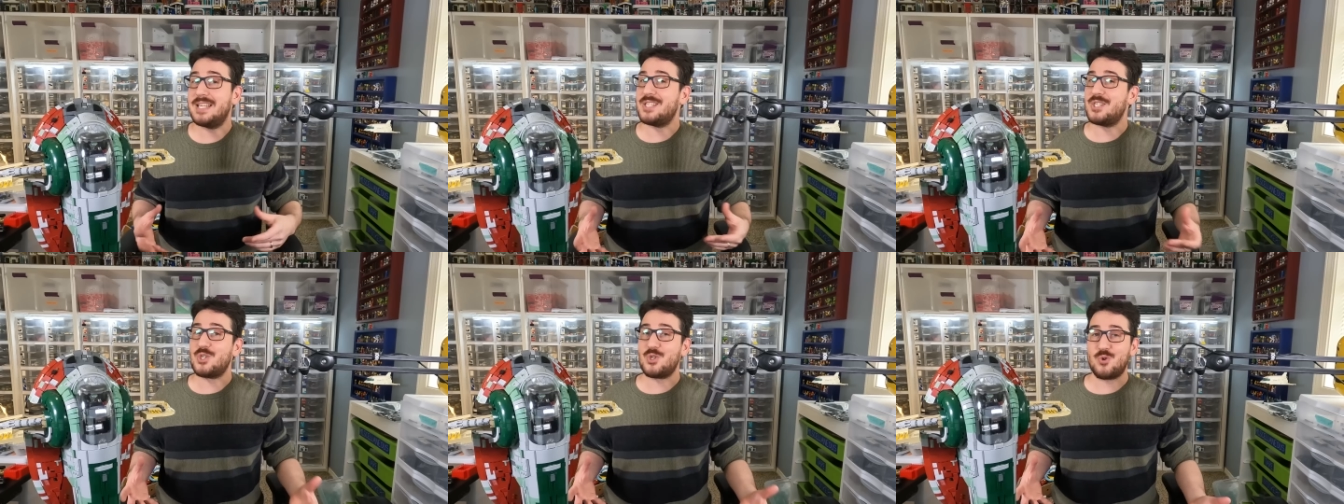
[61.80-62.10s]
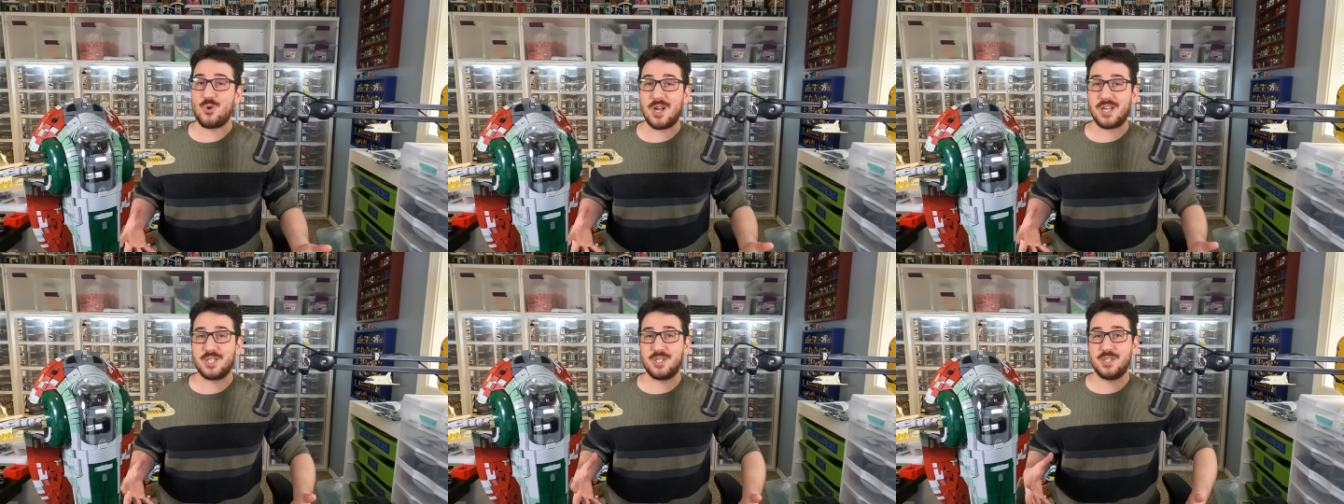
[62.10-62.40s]

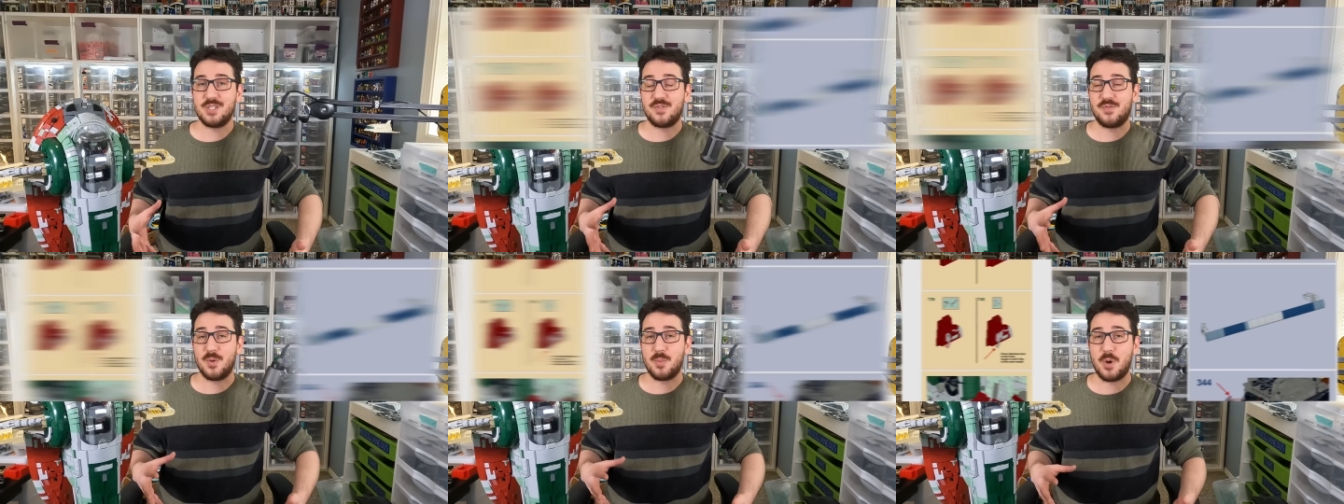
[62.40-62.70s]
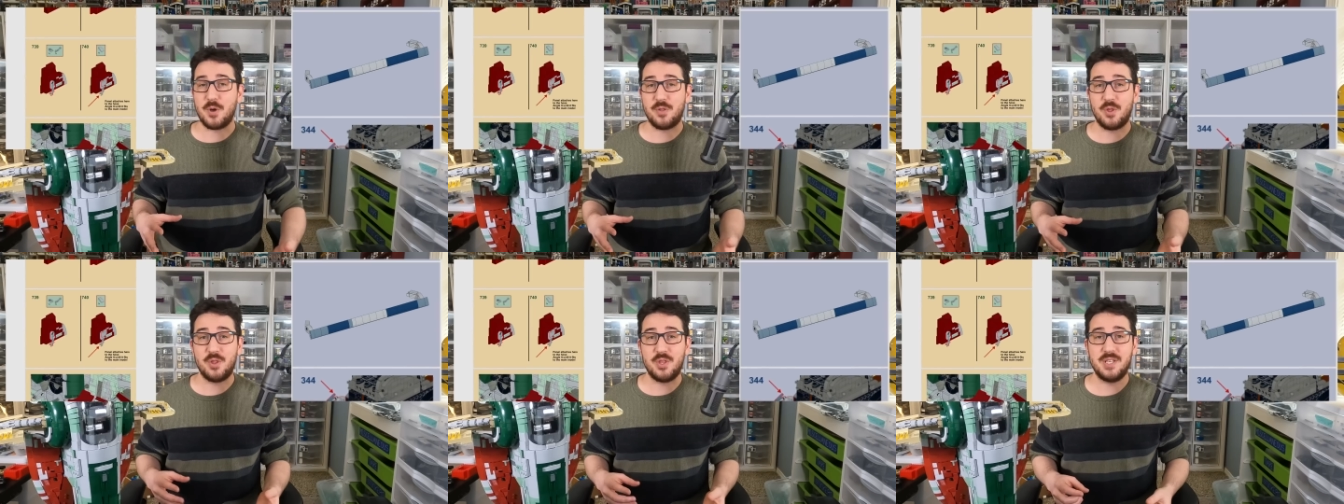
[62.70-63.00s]
Instructions for
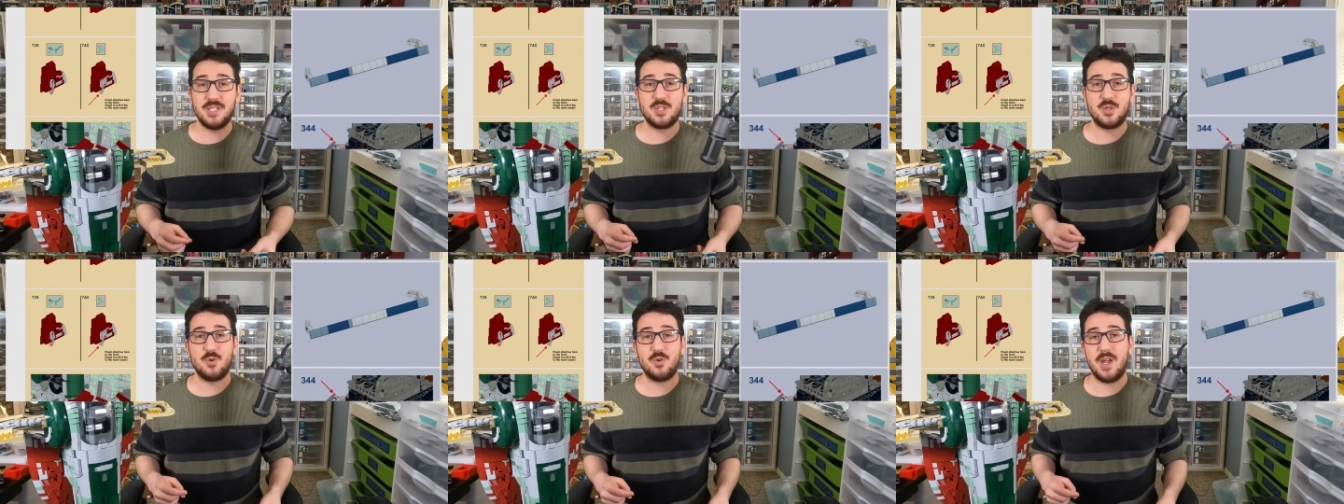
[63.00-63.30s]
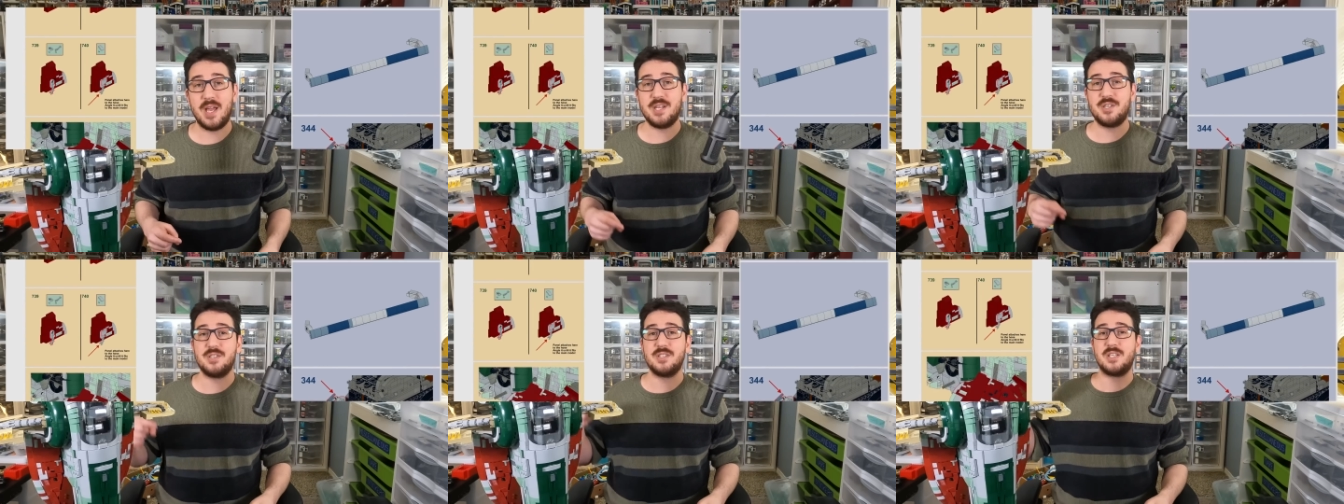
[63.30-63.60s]
both of these
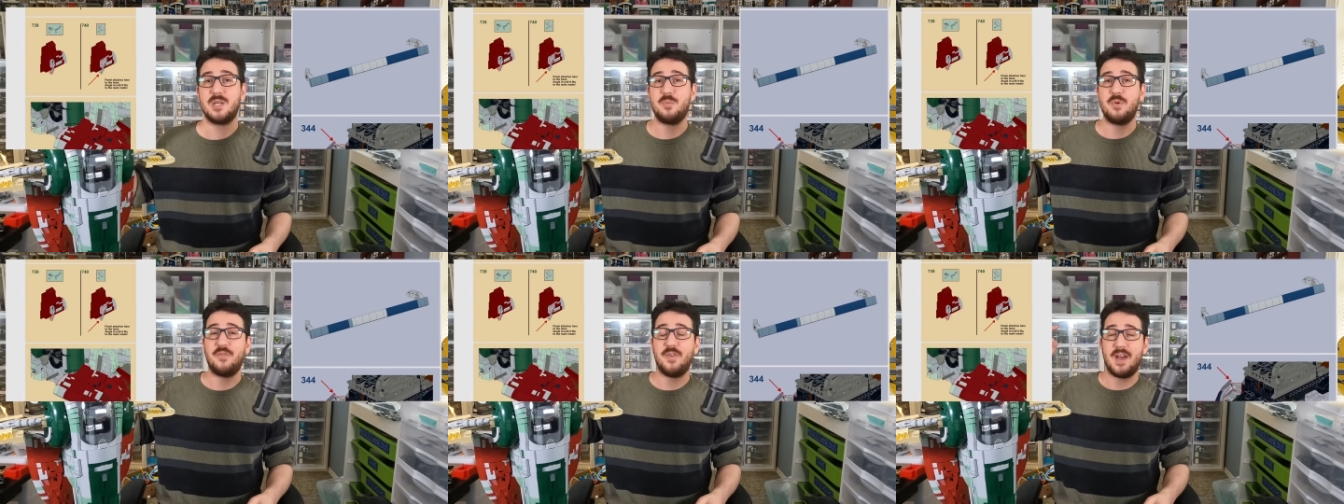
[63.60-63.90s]
creations can be